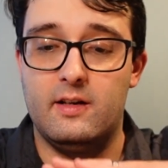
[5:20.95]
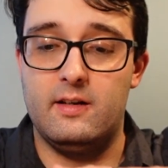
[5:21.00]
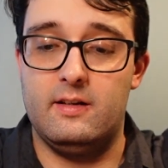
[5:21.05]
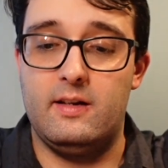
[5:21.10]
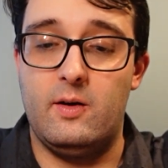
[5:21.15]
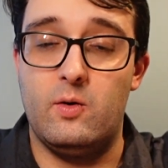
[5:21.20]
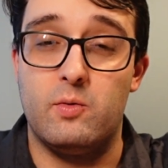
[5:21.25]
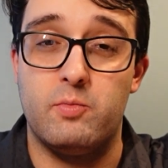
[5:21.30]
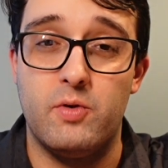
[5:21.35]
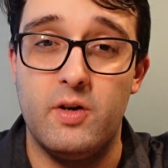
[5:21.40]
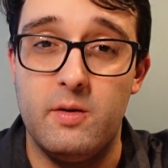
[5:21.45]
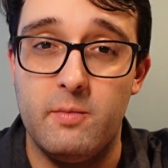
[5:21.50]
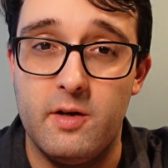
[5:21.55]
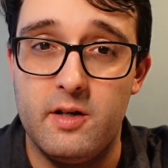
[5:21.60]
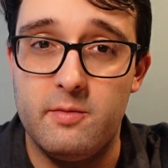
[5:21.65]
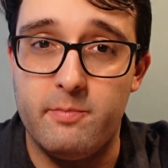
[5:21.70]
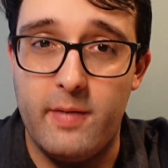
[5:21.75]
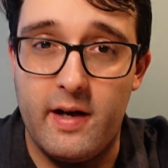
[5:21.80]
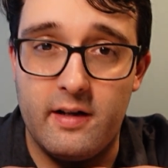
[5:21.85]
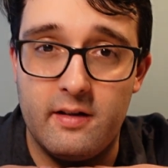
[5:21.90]
They were pretty
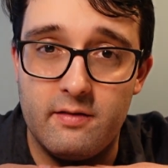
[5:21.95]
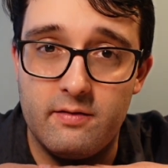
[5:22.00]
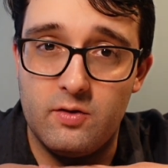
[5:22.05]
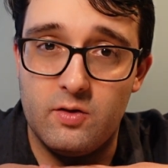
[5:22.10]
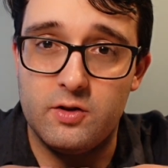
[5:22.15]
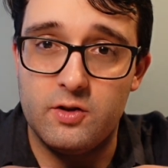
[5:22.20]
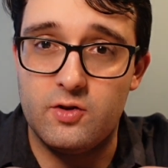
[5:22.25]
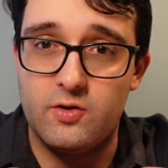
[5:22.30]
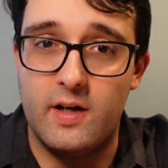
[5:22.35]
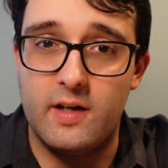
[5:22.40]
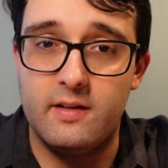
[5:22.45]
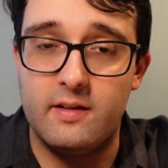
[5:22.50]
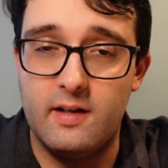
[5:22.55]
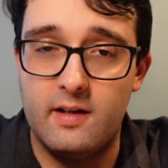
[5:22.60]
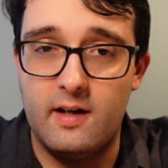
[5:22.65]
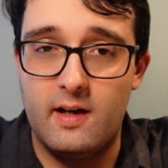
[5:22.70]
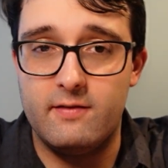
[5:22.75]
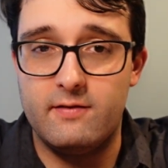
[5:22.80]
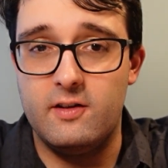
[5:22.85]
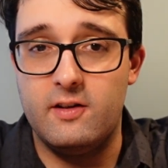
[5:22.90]
much back to full strength
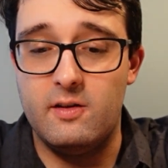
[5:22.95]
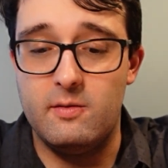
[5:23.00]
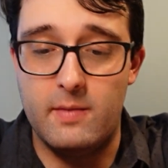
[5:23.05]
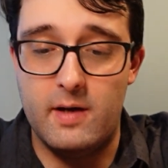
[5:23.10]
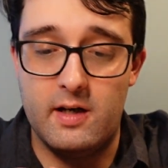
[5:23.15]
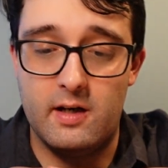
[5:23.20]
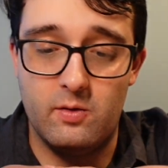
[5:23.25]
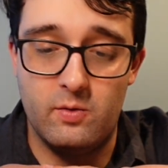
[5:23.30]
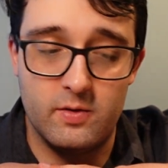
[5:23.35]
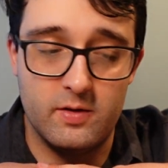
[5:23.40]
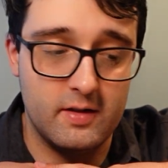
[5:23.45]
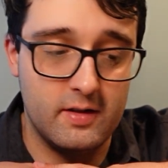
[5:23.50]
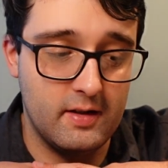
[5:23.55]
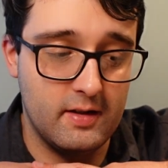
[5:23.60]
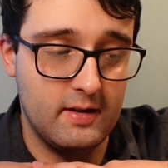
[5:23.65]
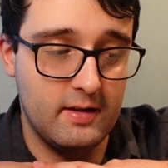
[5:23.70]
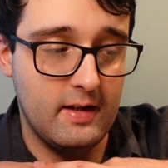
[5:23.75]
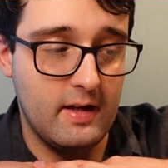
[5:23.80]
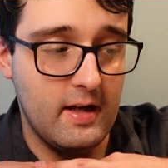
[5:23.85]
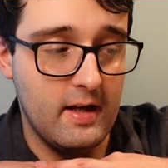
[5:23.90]
after the medic was
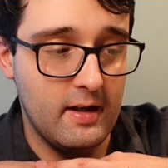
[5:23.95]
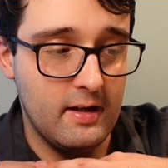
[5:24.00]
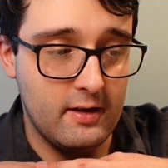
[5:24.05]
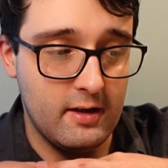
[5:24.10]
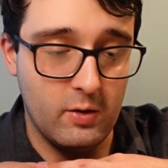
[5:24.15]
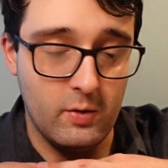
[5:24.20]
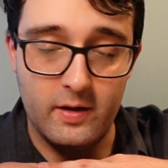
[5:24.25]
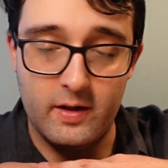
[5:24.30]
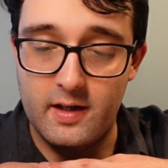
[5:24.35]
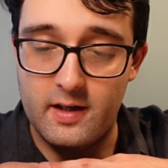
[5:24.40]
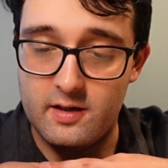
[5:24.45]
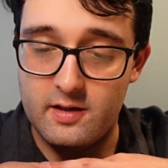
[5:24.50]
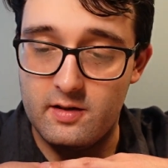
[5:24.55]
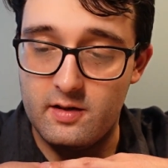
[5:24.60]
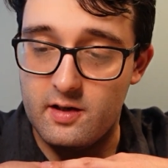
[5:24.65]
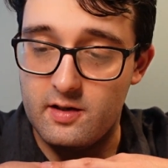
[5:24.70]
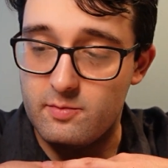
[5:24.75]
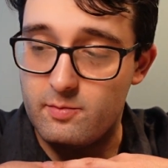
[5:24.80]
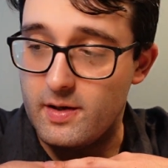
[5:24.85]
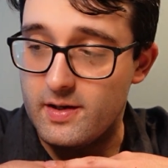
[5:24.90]
doing
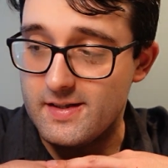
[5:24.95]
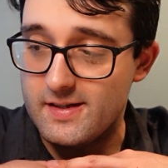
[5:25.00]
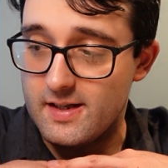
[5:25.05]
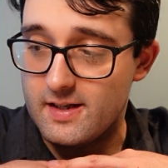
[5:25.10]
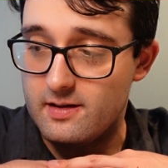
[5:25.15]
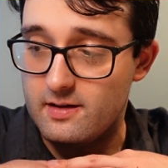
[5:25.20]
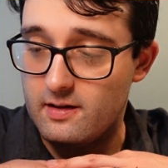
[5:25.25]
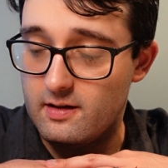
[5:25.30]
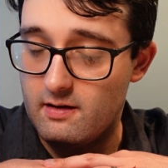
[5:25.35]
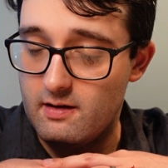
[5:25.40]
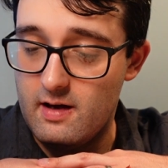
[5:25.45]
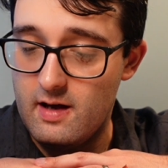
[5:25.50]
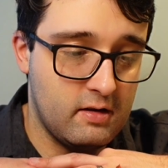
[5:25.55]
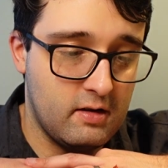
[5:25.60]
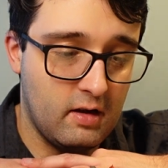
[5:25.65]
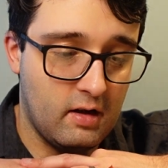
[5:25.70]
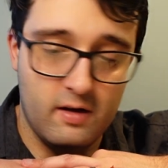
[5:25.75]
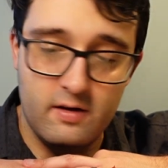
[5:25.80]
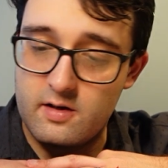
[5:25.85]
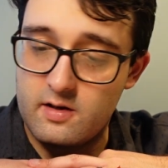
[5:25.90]
his business.
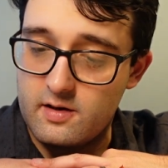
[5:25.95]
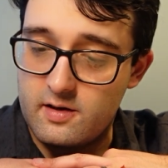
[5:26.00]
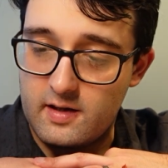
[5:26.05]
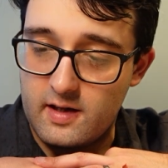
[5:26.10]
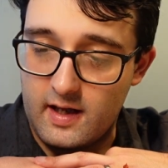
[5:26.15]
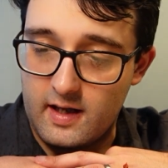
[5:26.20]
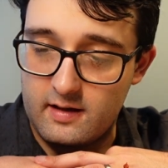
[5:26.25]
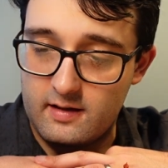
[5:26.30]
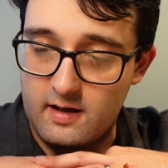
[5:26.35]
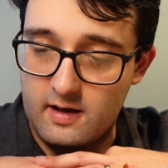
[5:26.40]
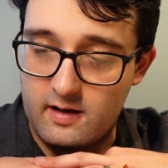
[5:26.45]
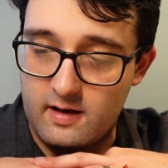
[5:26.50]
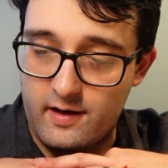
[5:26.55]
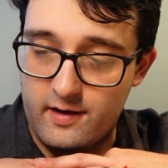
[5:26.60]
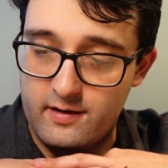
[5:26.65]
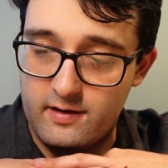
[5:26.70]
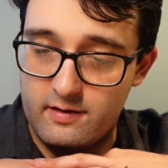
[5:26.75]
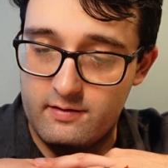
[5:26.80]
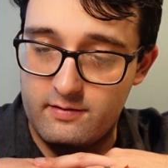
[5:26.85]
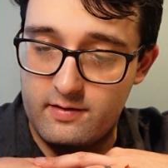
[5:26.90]
The other thing that
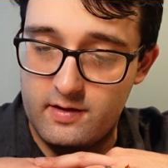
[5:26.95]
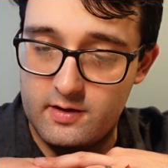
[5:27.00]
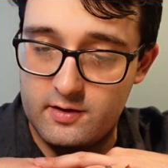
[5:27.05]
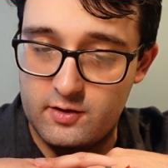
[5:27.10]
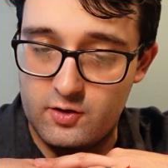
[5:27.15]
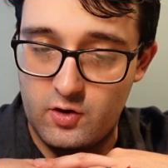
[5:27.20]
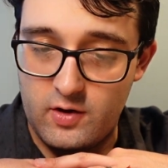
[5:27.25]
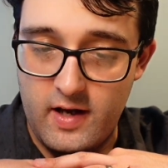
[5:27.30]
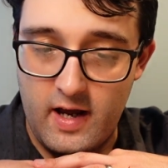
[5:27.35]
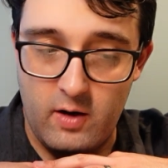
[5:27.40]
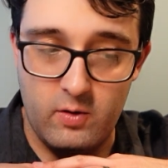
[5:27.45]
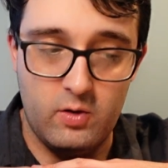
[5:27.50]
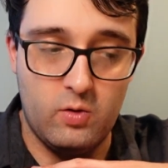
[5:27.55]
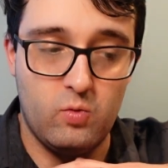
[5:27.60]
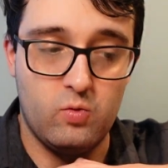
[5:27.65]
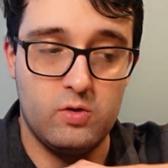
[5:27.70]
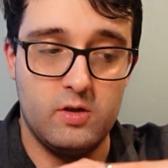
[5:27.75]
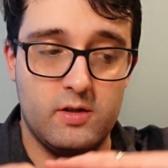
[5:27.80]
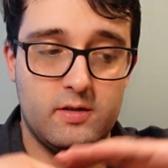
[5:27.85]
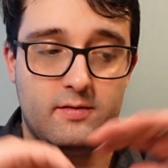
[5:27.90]
kind of stood out
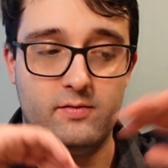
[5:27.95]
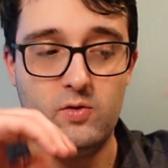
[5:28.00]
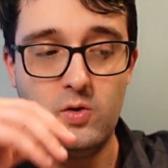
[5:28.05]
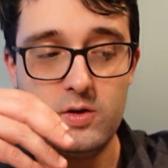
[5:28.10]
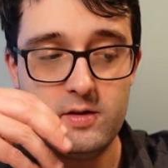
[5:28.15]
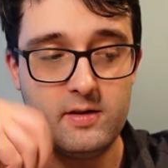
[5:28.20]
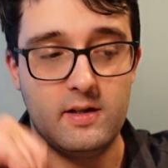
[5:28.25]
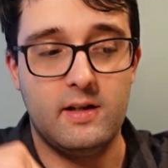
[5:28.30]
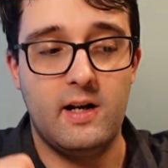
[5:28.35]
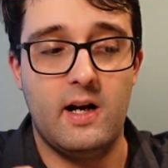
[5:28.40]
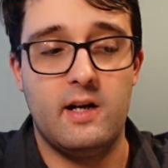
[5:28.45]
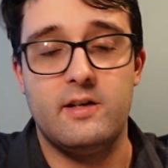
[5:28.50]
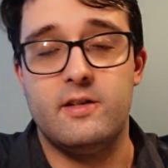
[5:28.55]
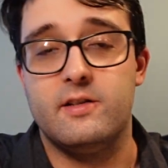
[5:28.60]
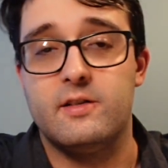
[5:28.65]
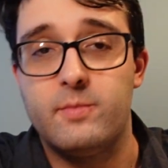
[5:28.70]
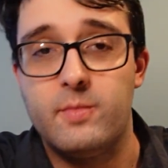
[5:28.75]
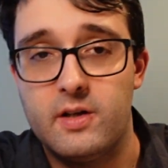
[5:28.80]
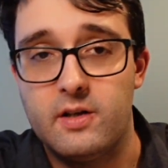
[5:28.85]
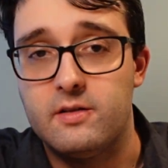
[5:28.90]
was, of course, the Guardian
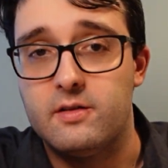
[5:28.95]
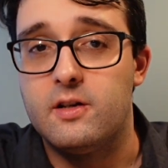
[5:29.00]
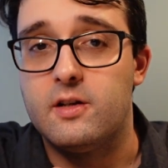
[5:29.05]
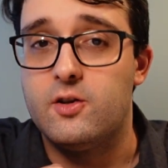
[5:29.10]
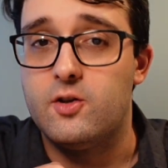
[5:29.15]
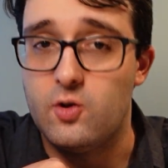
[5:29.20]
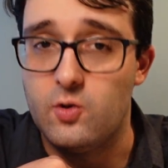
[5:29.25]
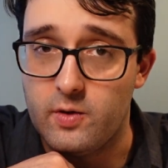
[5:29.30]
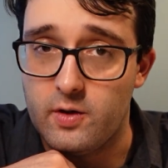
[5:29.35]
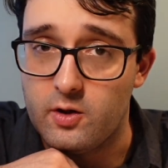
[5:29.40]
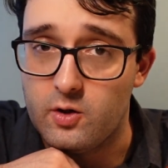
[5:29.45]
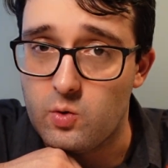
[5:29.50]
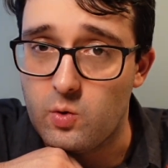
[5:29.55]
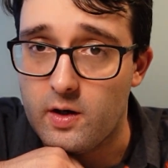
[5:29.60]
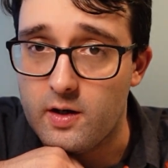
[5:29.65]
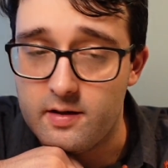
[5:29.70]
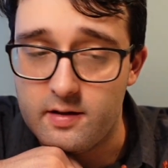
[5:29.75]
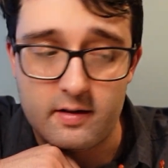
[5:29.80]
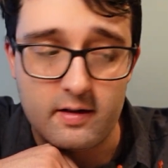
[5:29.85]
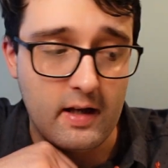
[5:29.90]
Spears, shooting
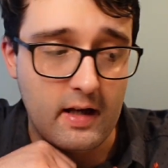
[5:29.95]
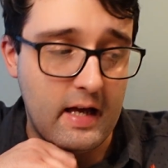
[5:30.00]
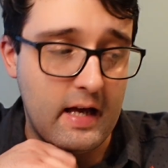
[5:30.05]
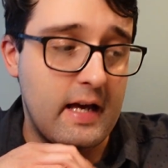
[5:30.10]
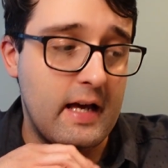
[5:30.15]
twice.